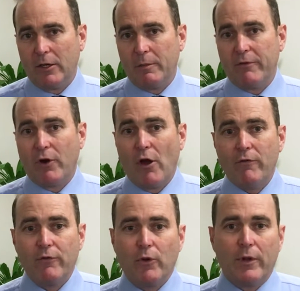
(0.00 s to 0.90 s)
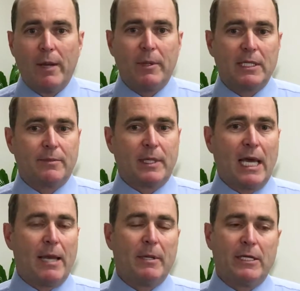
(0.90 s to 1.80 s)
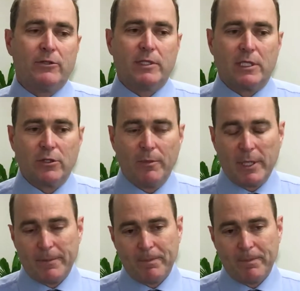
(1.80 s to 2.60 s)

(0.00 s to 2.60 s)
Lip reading: bit of an overview on that because it became an interesting topic.